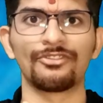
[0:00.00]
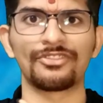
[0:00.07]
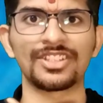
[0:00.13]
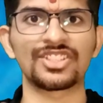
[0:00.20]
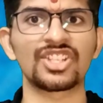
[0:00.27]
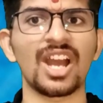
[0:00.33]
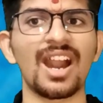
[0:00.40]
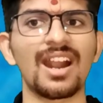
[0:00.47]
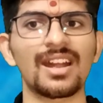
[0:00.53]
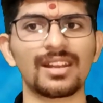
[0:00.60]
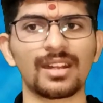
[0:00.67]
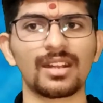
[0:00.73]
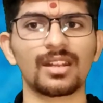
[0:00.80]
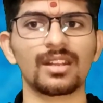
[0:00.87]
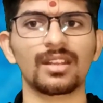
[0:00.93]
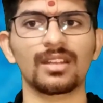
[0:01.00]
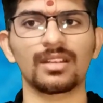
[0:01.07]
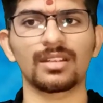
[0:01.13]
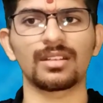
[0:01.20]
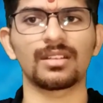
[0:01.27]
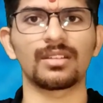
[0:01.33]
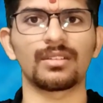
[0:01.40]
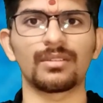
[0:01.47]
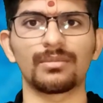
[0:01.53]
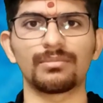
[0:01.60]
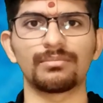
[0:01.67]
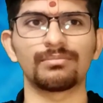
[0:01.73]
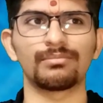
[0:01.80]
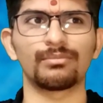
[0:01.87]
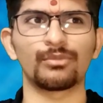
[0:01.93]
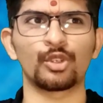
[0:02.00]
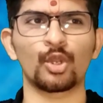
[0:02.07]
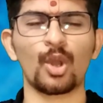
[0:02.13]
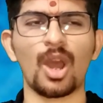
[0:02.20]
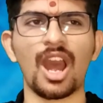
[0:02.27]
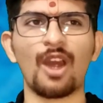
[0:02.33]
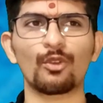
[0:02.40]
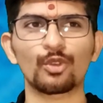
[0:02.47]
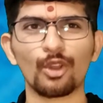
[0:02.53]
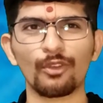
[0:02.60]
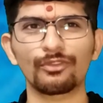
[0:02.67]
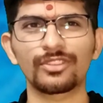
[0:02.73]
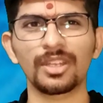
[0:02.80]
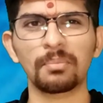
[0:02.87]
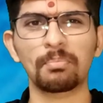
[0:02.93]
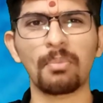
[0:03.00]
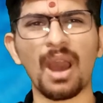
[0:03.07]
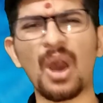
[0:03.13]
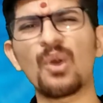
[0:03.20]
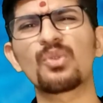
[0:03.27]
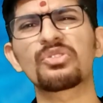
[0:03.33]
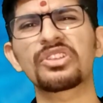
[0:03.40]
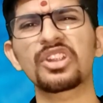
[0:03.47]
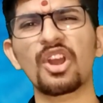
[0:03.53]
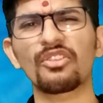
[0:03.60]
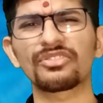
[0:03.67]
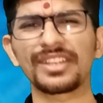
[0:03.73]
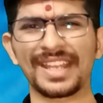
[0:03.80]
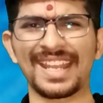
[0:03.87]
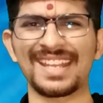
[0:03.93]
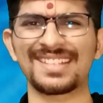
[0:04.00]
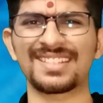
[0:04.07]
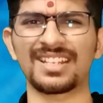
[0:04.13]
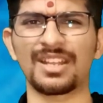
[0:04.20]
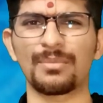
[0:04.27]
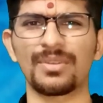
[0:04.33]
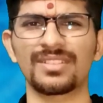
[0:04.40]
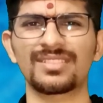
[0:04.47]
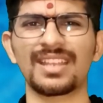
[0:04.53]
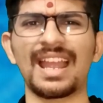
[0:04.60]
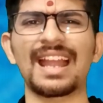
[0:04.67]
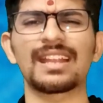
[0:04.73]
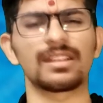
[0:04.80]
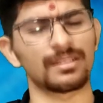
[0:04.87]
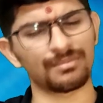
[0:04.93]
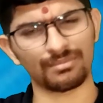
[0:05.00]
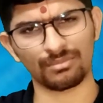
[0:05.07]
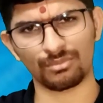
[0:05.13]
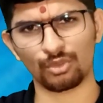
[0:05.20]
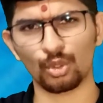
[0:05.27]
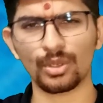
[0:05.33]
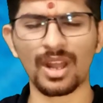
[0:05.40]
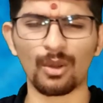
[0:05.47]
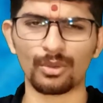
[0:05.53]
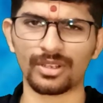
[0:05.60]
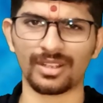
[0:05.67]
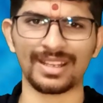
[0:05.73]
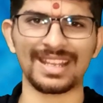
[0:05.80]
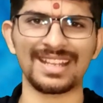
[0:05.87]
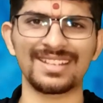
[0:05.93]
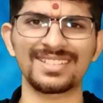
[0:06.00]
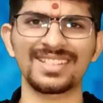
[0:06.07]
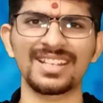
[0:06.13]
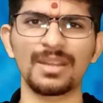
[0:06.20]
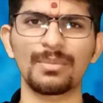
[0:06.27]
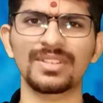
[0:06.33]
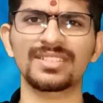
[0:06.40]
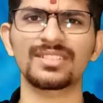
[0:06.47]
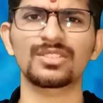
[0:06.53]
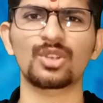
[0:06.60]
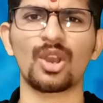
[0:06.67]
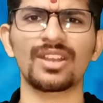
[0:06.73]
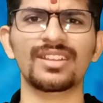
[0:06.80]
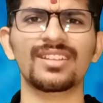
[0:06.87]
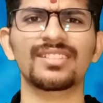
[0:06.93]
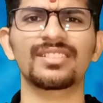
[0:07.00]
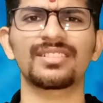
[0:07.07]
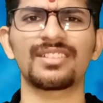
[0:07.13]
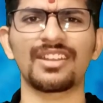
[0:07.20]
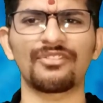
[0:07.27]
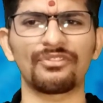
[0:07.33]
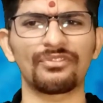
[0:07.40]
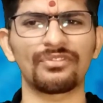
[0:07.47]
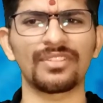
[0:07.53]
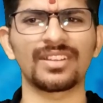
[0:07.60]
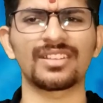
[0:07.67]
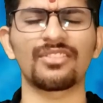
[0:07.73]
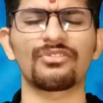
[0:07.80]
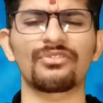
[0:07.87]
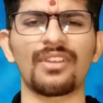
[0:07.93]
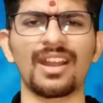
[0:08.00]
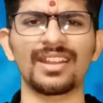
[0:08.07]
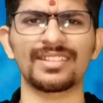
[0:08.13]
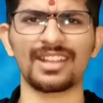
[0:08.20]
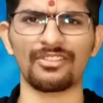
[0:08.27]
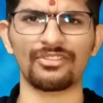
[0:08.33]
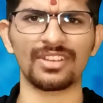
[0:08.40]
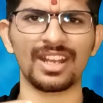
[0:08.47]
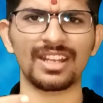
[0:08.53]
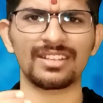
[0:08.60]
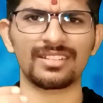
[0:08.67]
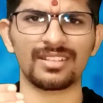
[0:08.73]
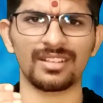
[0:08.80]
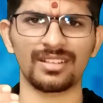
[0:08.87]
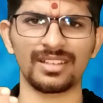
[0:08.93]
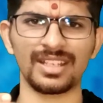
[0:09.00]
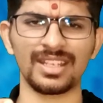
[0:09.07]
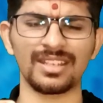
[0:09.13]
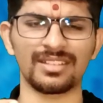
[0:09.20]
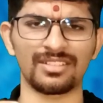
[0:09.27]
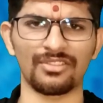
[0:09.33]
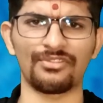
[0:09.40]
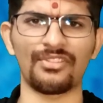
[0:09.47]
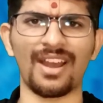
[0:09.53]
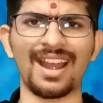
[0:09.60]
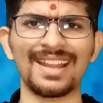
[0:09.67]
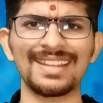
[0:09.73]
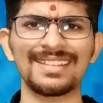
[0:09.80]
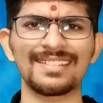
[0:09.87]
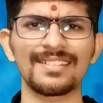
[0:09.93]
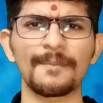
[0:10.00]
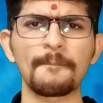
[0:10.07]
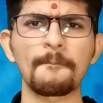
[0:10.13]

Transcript: which are uh, you know out of the boundary of the gate syllabus no doubt a gate syllabus is not a defi- definitely defined